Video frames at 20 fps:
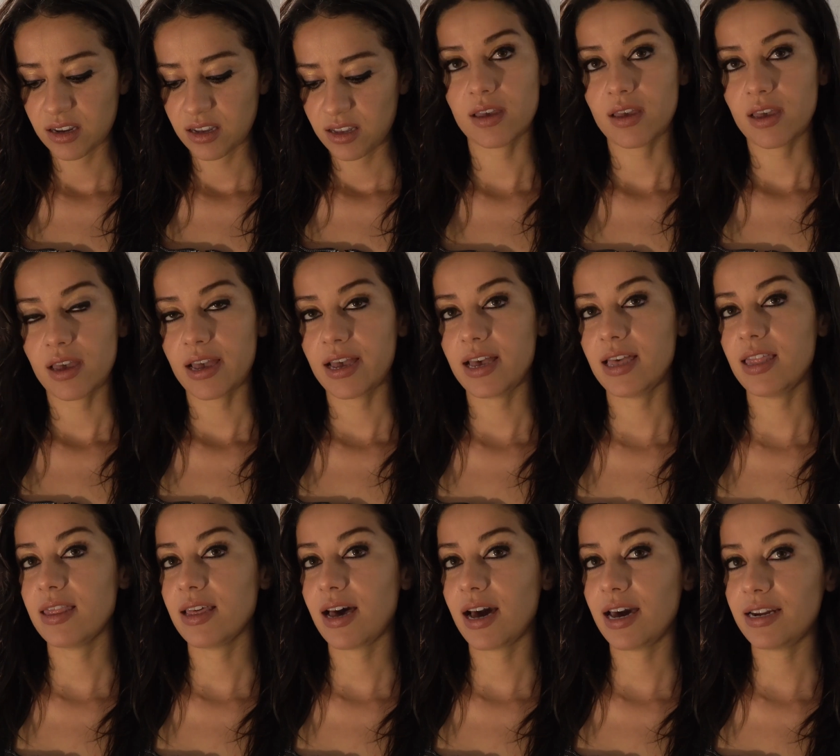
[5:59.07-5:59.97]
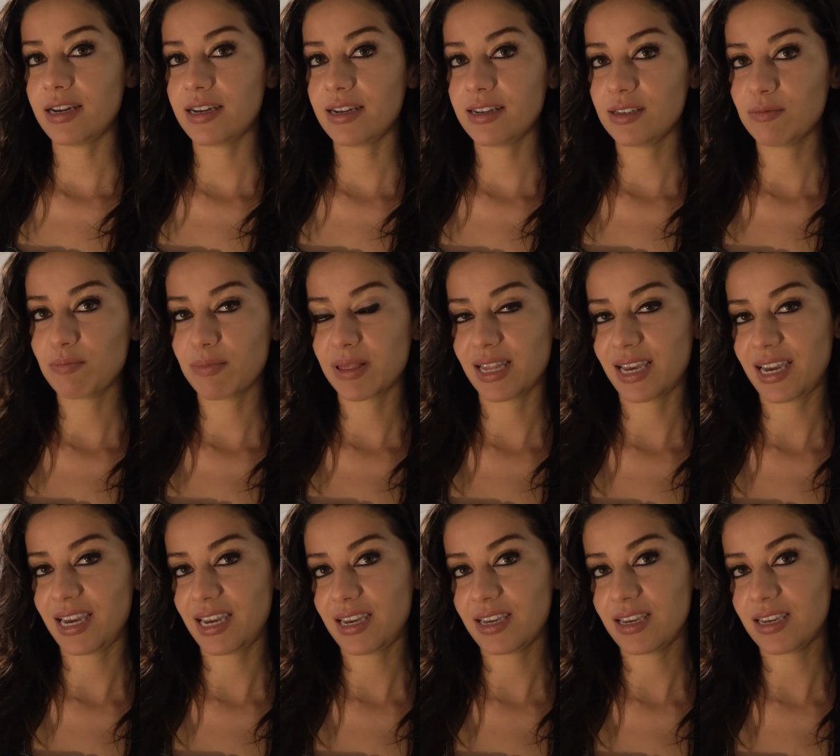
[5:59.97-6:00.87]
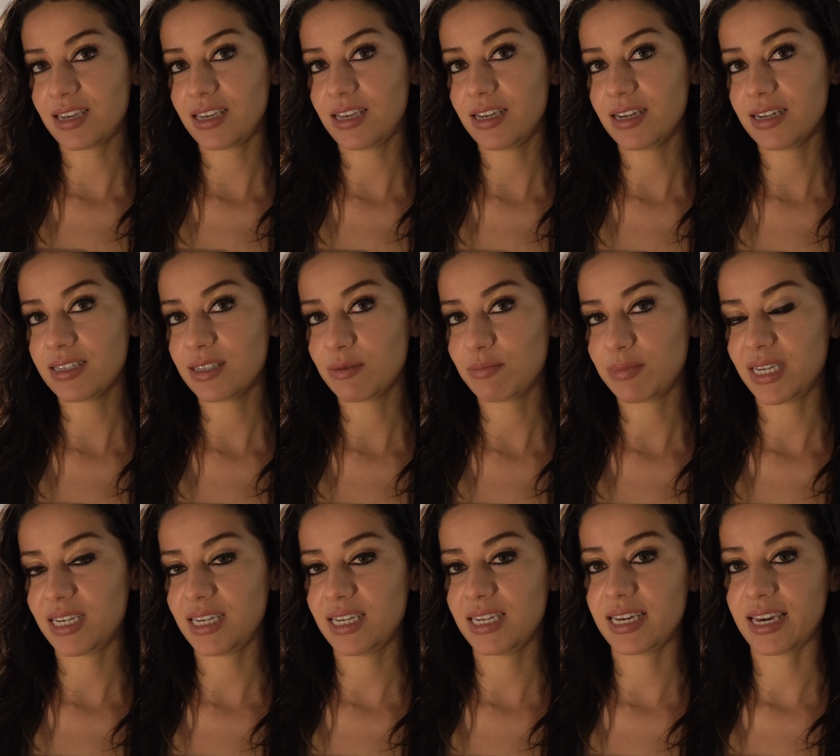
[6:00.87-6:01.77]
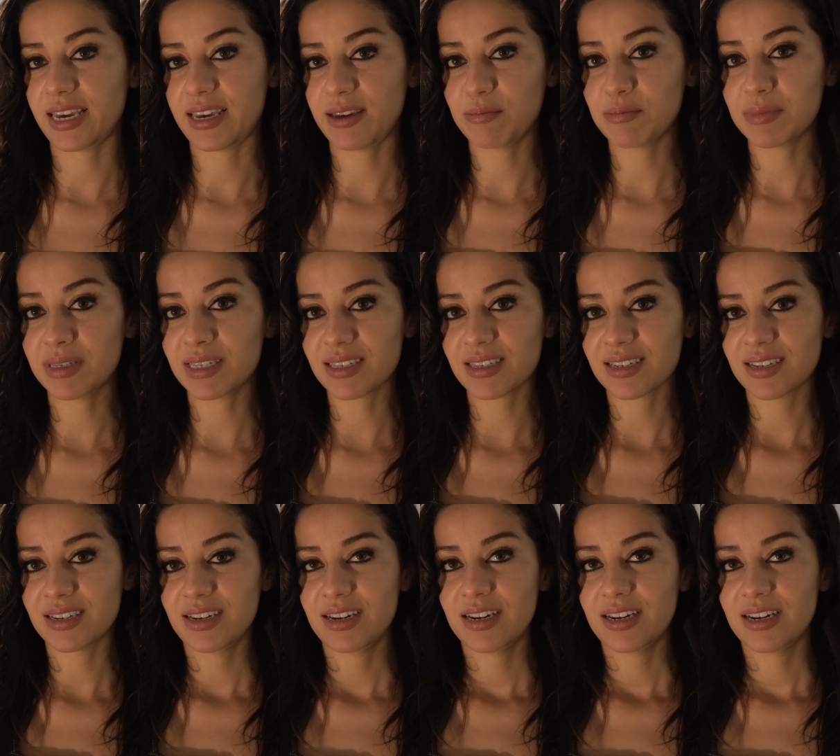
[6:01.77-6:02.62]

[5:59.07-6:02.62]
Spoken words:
and that is playing ESP games.